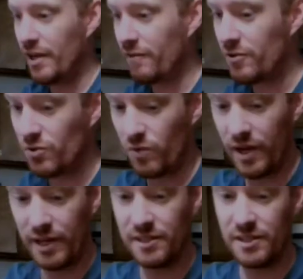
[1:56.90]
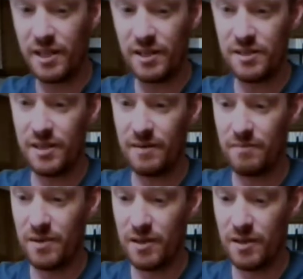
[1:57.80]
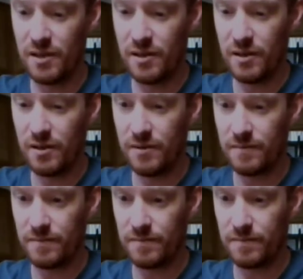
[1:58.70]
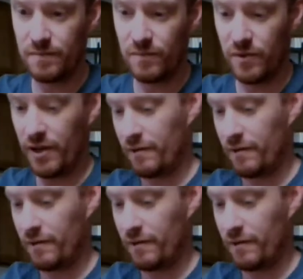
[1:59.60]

there's a way I can set this up without